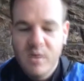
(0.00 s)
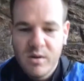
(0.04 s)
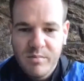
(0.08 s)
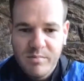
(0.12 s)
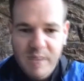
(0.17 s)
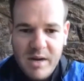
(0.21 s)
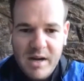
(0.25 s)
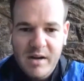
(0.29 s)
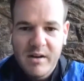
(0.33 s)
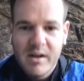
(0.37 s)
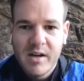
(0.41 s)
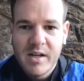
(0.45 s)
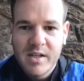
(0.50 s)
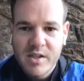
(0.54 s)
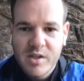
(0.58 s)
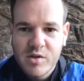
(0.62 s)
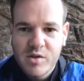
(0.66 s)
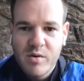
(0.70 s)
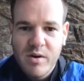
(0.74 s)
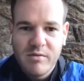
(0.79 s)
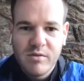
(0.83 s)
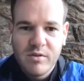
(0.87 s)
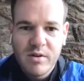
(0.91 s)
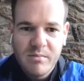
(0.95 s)
for
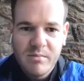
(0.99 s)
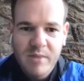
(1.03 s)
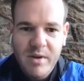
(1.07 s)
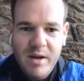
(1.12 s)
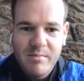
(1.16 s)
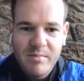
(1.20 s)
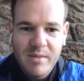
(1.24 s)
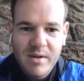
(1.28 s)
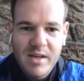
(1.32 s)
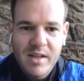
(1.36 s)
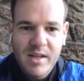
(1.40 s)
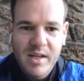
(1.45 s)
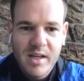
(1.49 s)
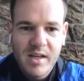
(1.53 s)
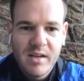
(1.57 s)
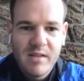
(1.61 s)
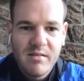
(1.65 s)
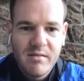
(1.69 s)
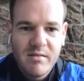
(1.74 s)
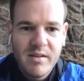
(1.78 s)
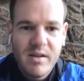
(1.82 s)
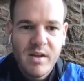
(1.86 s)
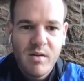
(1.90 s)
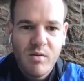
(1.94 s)
parents, whoever it might be
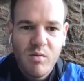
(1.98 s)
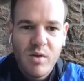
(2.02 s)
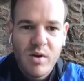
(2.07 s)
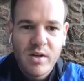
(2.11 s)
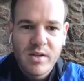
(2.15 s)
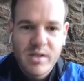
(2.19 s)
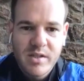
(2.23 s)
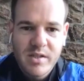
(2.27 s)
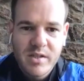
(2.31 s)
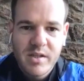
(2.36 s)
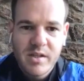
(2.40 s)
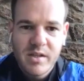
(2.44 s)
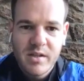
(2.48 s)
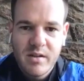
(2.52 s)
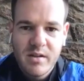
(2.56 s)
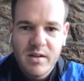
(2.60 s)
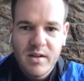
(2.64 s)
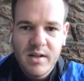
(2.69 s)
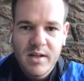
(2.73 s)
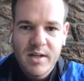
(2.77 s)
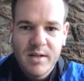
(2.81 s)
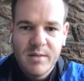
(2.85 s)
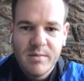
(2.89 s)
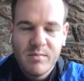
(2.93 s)
that wants to
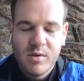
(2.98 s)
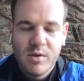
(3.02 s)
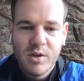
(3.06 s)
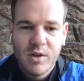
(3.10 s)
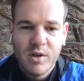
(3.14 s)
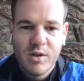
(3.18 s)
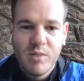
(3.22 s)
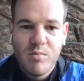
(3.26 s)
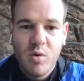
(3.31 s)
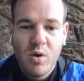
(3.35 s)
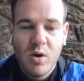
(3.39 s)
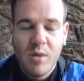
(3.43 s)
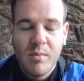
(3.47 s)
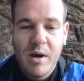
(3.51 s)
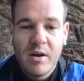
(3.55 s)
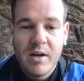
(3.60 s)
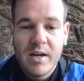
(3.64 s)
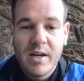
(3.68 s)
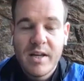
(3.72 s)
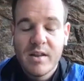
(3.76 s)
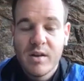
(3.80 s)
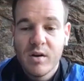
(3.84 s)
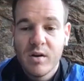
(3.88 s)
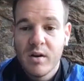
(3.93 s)
learn more
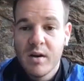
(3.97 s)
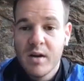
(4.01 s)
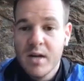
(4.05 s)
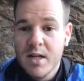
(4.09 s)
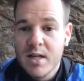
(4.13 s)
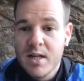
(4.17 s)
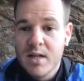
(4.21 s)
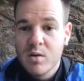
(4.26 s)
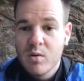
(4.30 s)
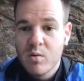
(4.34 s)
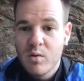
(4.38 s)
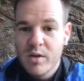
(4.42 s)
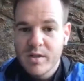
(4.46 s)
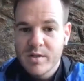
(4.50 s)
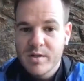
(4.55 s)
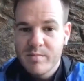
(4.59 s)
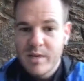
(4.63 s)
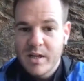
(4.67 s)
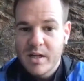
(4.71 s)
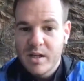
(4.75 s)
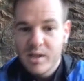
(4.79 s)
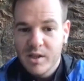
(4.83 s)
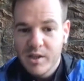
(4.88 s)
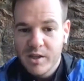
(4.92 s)
about either what is
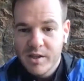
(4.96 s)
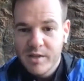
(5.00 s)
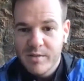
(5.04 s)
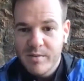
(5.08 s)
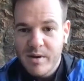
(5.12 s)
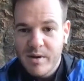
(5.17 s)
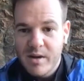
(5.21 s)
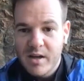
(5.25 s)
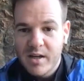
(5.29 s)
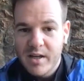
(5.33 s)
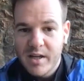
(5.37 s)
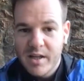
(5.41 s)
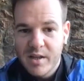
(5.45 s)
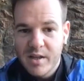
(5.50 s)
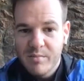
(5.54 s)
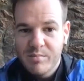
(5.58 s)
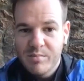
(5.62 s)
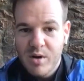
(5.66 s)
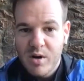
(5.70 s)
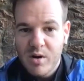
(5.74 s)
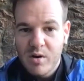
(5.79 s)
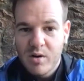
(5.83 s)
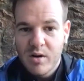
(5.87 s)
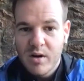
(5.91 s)
being learned about in the
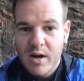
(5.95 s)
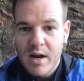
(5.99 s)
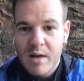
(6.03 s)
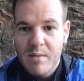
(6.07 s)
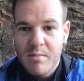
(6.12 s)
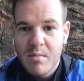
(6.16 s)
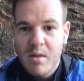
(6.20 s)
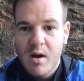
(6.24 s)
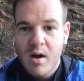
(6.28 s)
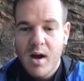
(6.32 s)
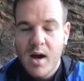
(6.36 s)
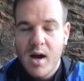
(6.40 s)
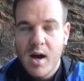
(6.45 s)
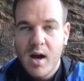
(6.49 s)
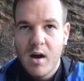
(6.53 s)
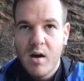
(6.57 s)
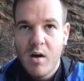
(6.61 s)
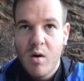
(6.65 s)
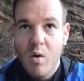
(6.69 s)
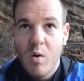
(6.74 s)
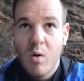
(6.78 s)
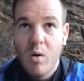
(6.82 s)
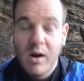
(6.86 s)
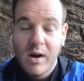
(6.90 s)
program
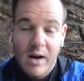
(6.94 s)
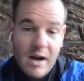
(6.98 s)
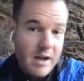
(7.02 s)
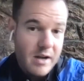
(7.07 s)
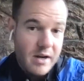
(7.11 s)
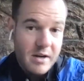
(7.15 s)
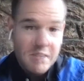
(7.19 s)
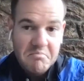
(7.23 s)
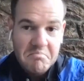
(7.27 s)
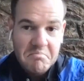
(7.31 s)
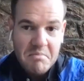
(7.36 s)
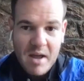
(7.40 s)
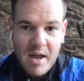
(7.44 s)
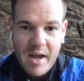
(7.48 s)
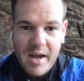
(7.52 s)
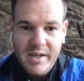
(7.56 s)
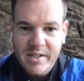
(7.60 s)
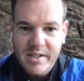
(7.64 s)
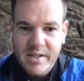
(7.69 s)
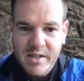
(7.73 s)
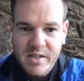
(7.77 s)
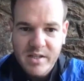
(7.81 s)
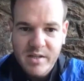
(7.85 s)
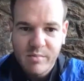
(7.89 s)
or how to
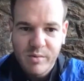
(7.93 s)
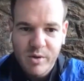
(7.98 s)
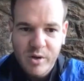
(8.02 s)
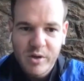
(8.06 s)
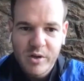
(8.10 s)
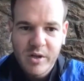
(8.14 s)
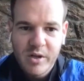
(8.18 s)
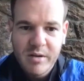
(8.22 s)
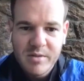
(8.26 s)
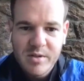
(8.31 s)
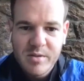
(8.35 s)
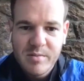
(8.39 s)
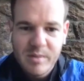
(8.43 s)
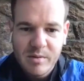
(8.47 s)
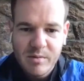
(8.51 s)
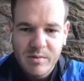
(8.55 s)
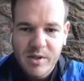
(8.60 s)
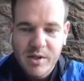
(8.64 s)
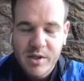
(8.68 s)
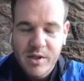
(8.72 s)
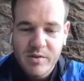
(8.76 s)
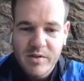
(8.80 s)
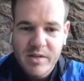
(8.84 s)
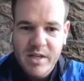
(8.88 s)
access the program to be
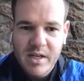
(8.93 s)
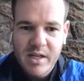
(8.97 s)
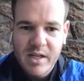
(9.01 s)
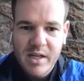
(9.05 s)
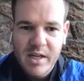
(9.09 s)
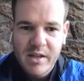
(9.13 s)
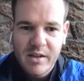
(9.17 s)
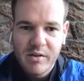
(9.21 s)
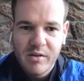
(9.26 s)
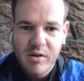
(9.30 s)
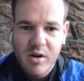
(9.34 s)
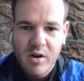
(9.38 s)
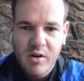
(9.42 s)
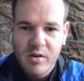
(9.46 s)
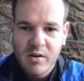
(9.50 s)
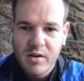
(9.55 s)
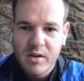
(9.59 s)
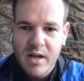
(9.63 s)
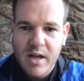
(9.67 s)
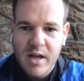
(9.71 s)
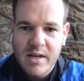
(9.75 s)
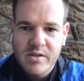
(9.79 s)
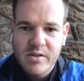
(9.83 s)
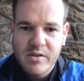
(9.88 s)
able to use it in their own
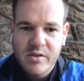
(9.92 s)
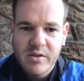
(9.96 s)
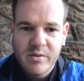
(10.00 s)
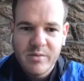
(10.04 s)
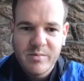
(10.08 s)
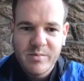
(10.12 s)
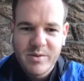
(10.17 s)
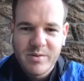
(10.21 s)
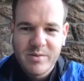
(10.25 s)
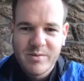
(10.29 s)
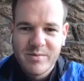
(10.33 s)
classroom.